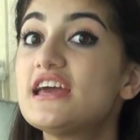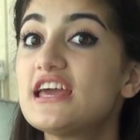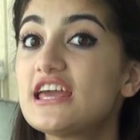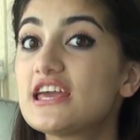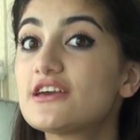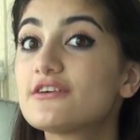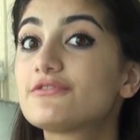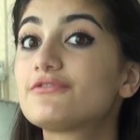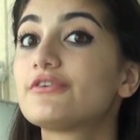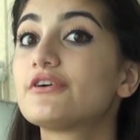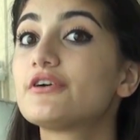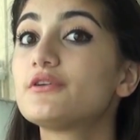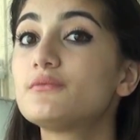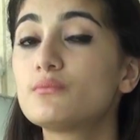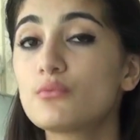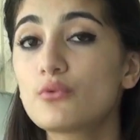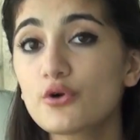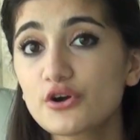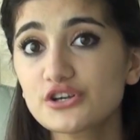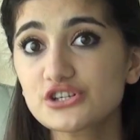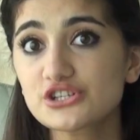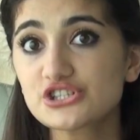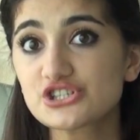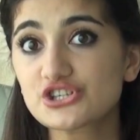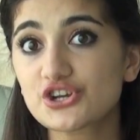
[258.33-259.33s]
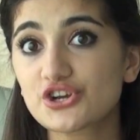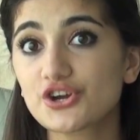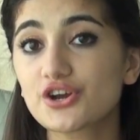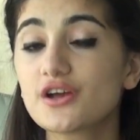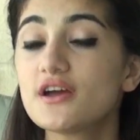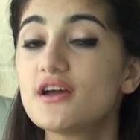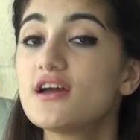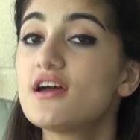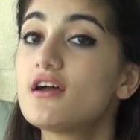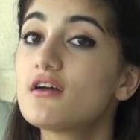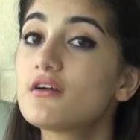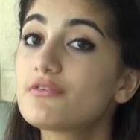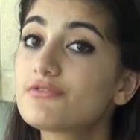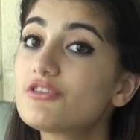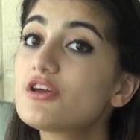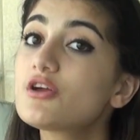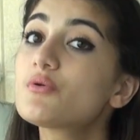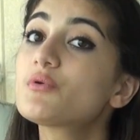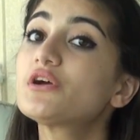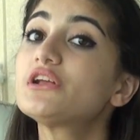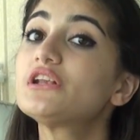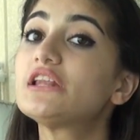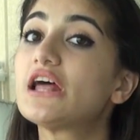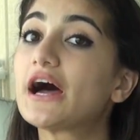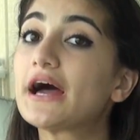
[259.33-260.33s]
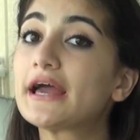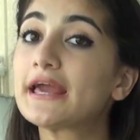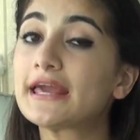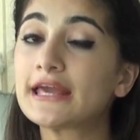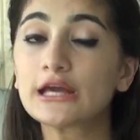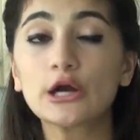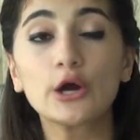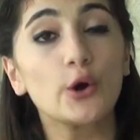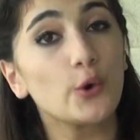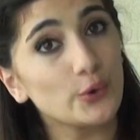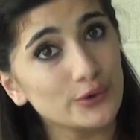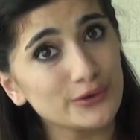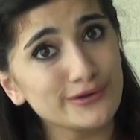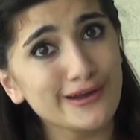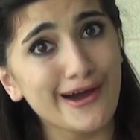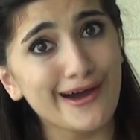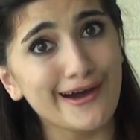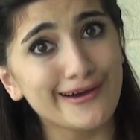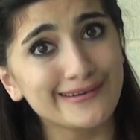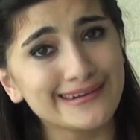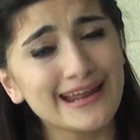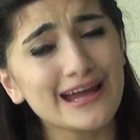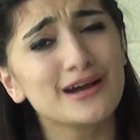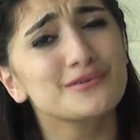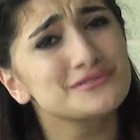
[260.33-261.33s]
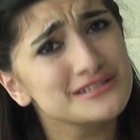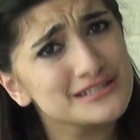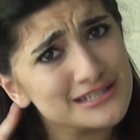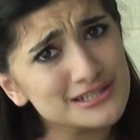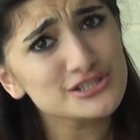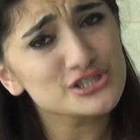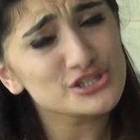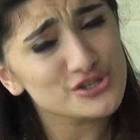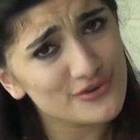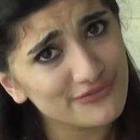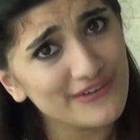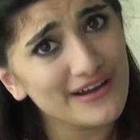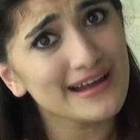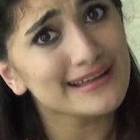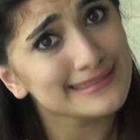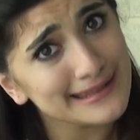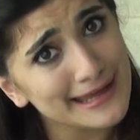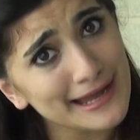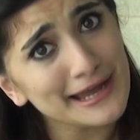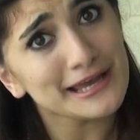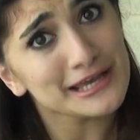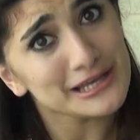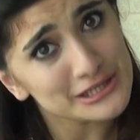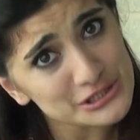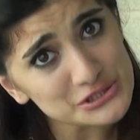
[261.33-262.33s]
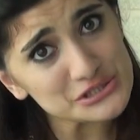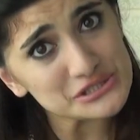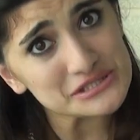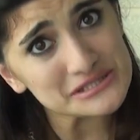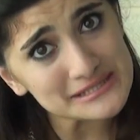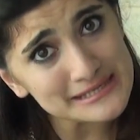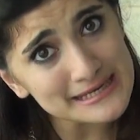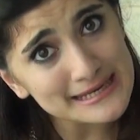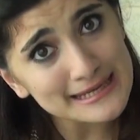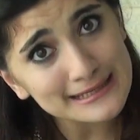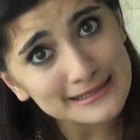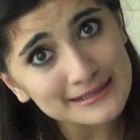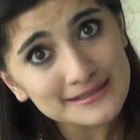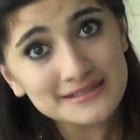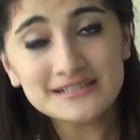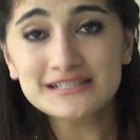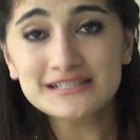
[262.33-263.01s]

even more sure if they were lying or not. Now, didn't you find that interesting?